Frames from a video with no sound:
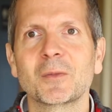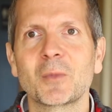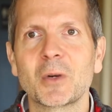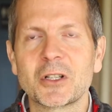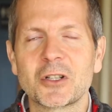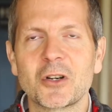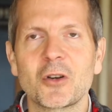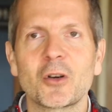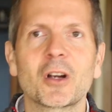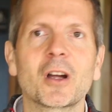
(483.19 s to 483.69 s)
We're
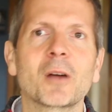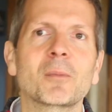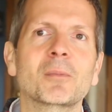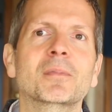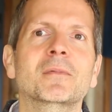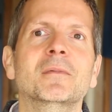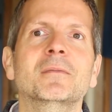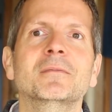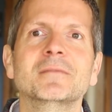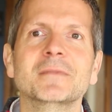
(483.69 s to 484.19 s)
showing
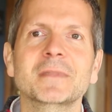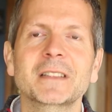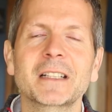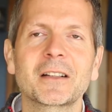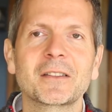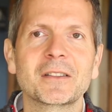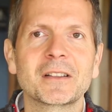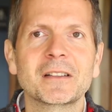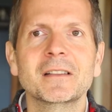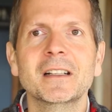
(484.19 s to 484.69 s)
up,
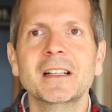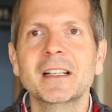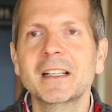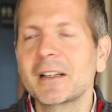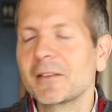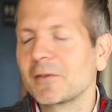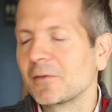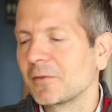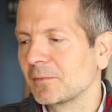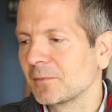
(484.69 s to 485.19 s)
you know,
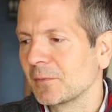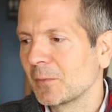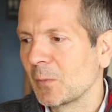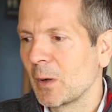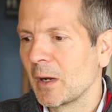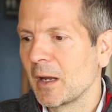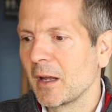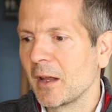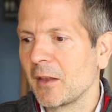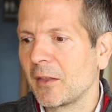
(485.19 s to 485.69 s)

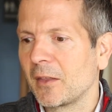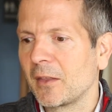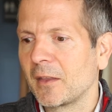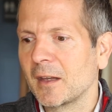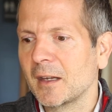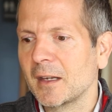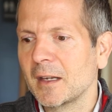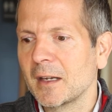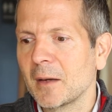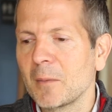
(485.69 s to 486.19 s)
with
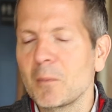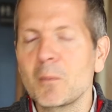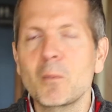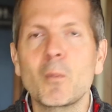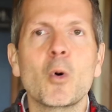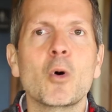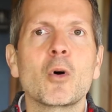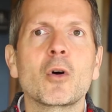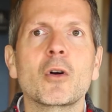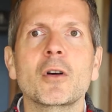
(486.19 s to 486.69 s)

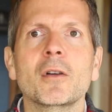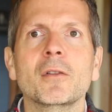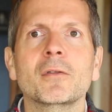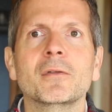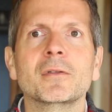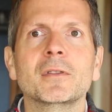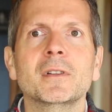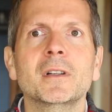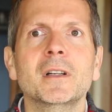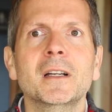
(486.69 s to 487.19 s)
more
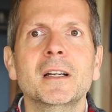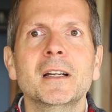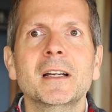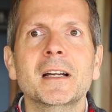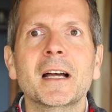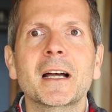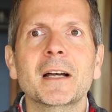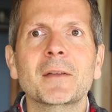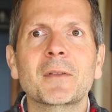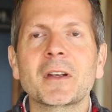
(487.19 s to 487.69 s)
of
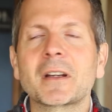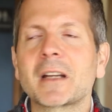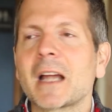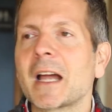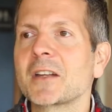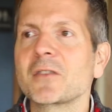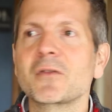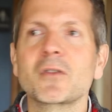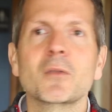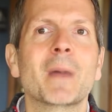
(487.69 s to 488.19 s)
the
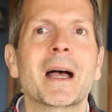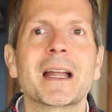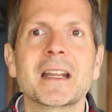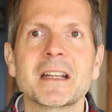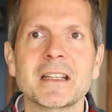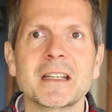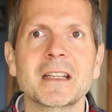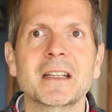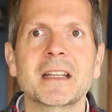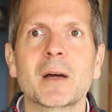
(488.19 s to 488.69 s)
kind of
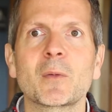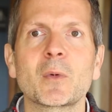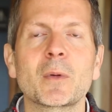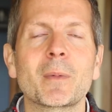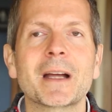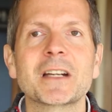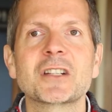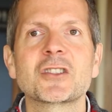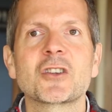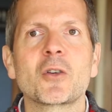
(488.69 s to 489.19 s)
humanity that we
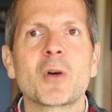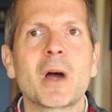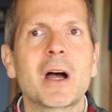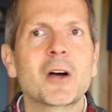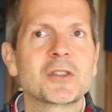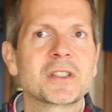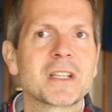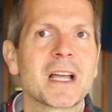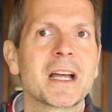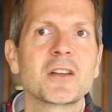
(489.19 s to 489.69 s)
might show
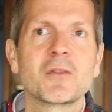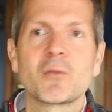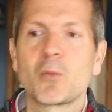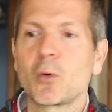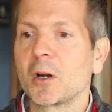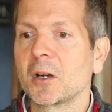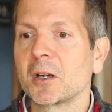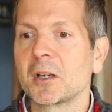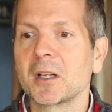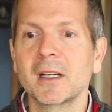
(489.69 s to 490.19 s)
outside of
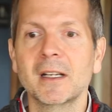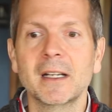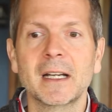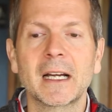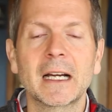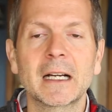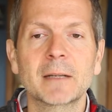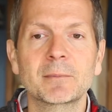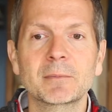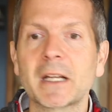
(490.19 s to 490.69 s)
work
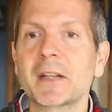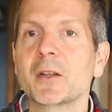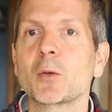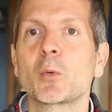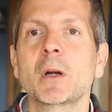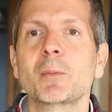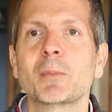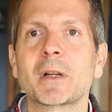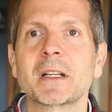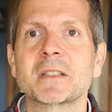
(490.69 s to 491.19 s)
in the
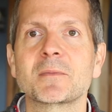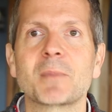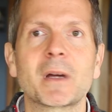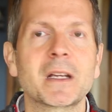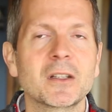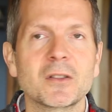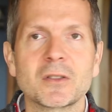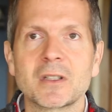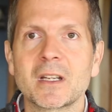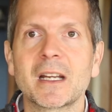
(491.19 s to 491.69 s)
workplace by
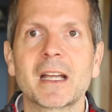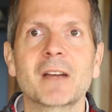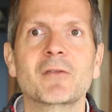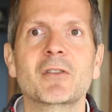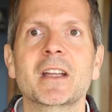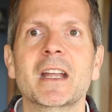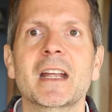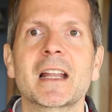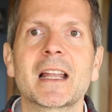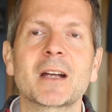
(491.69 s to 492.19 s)
using
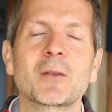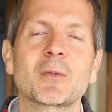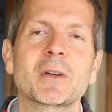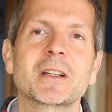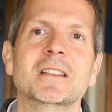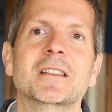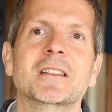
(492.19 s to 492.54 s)
everyday language.